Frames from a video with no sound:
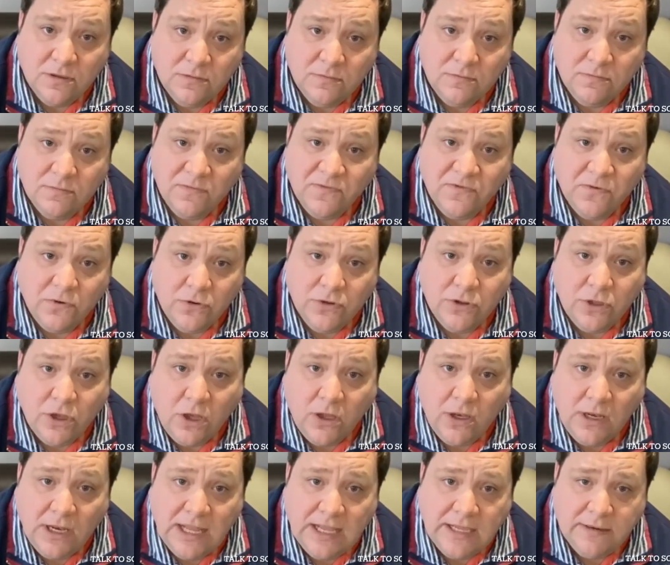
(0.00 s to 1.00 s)
Phone the
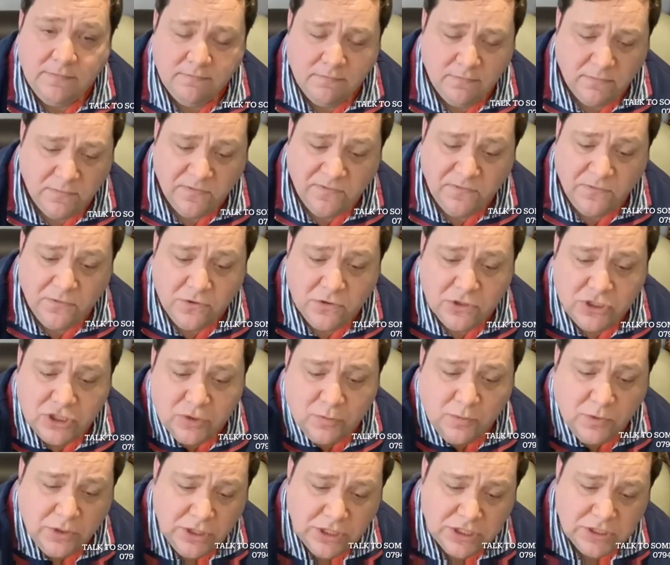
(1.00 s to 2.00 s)
hotline. Phone
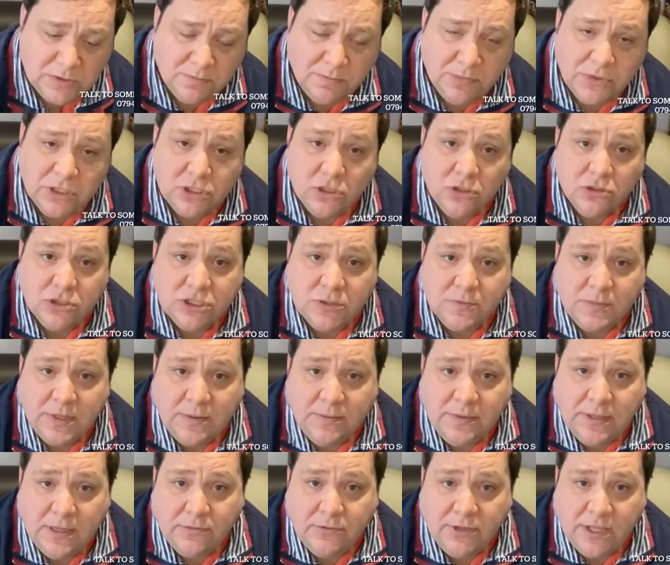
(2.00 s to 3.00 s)
someone. There's, there's loads of
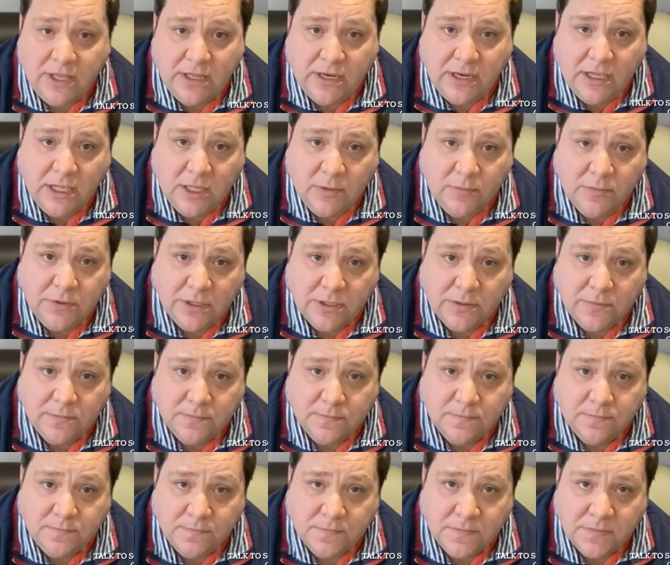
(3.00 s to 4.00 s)
people up there to help you.
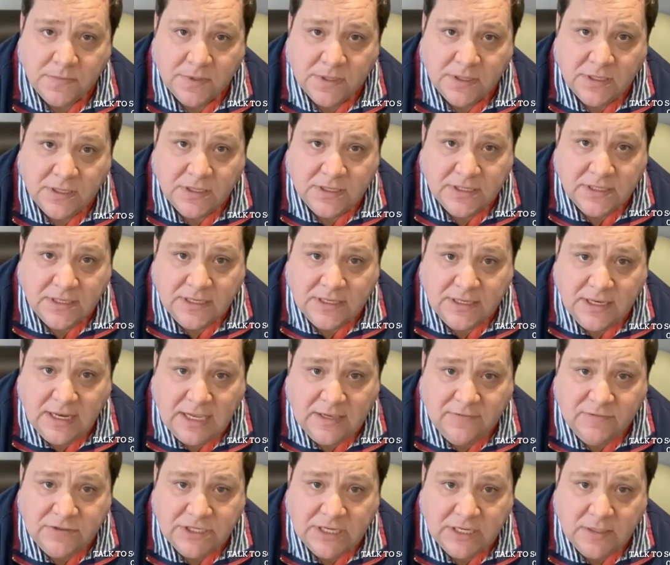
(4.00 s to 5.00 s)

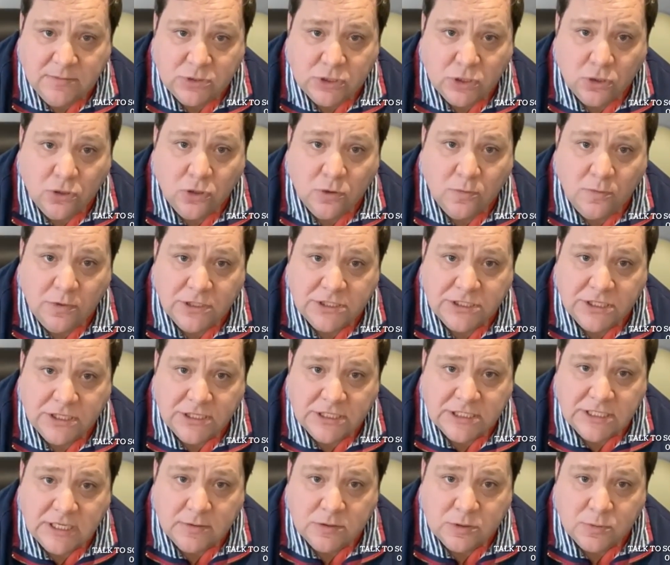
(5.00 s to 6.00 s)
Life seems hopeless and it
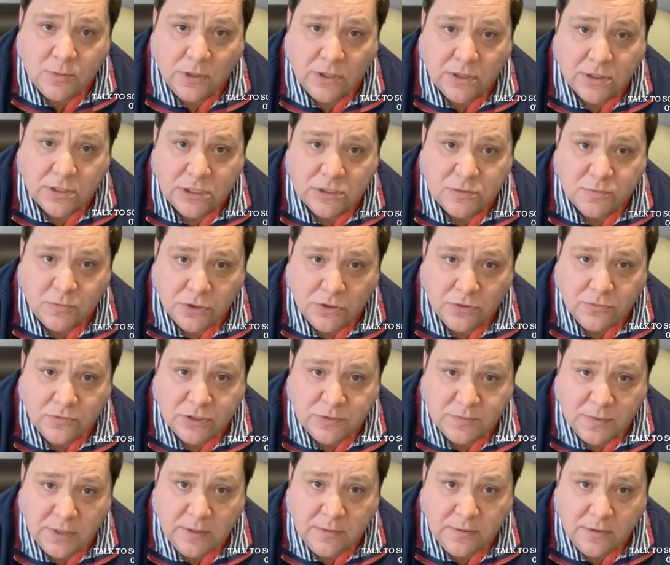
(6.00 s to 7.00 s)
seems worthless, but there is
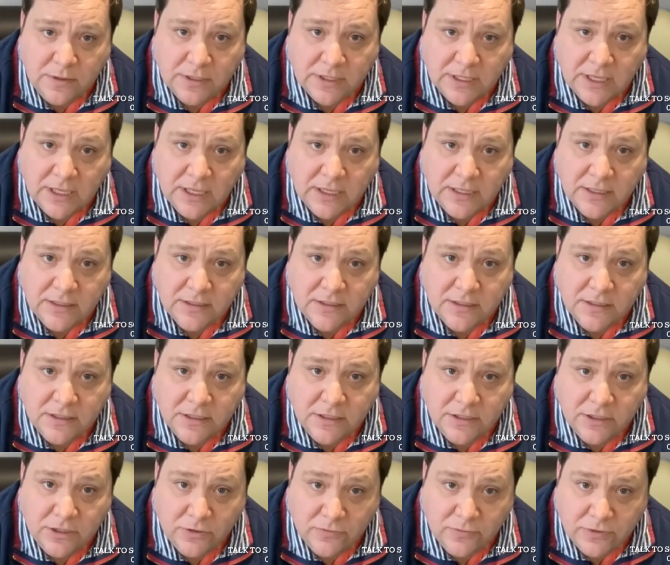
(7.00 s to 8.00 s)
people that care.
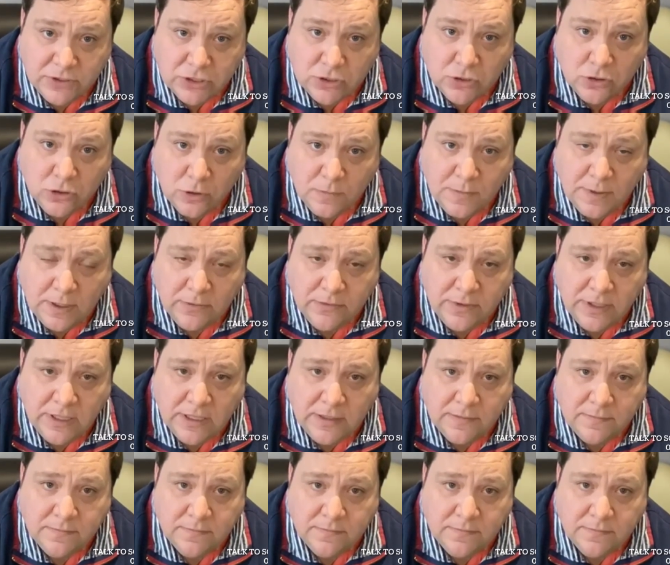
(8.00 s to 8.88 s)
There is hope out there.